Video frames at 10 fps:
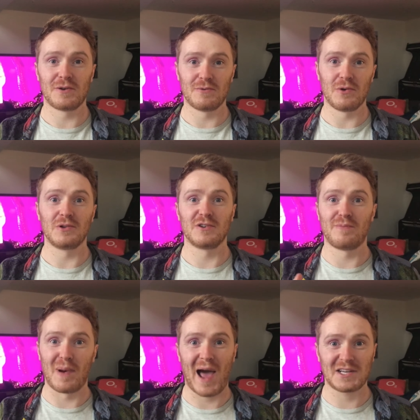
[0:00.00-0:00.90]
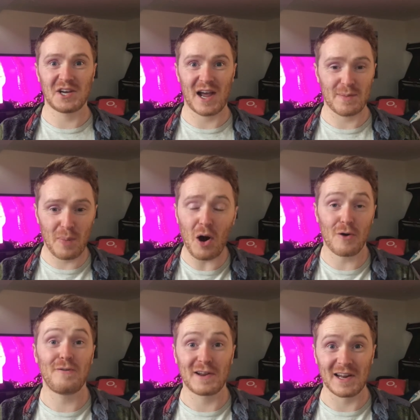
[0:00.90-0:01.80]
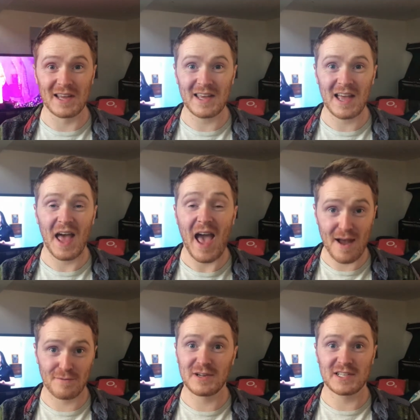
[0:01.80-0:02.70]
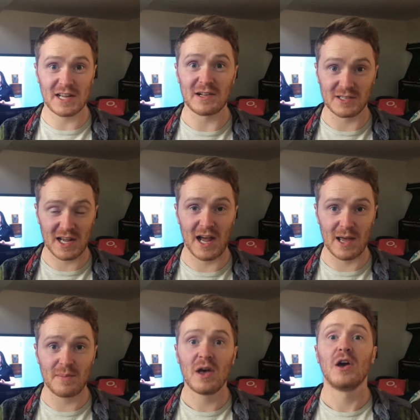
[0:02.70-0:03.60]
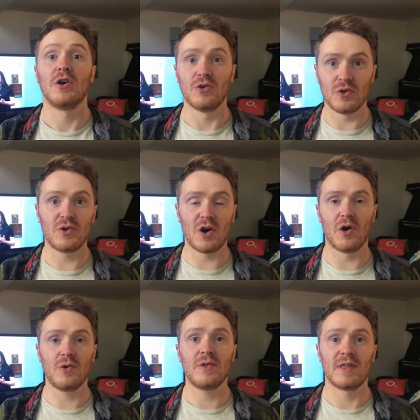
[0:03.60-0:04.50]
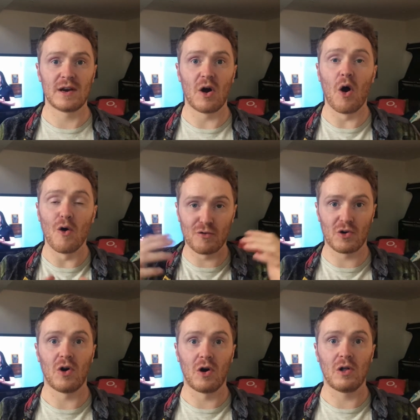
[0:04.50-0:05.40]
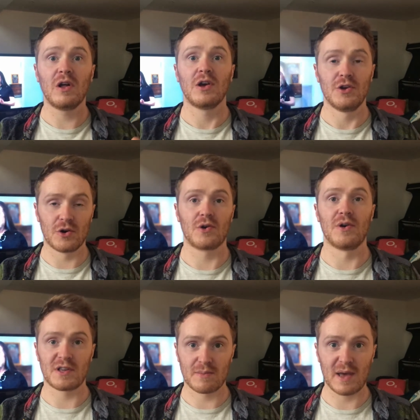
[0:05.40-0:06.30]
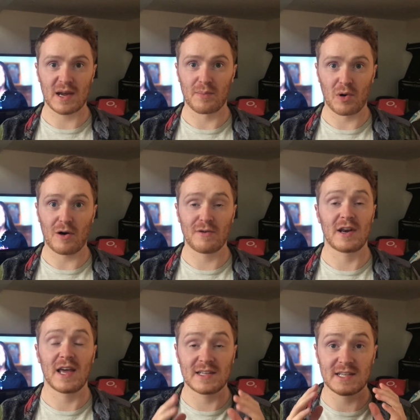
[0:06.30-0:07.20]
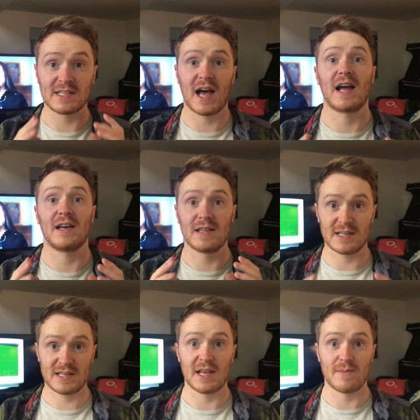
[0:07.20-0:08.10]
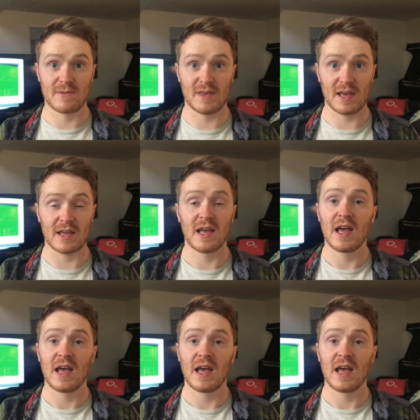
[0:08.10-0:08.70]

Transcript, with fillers: the rules of blackjack perfectly every single time, you know that overall you're going to make a profit. It's exactly the same thing.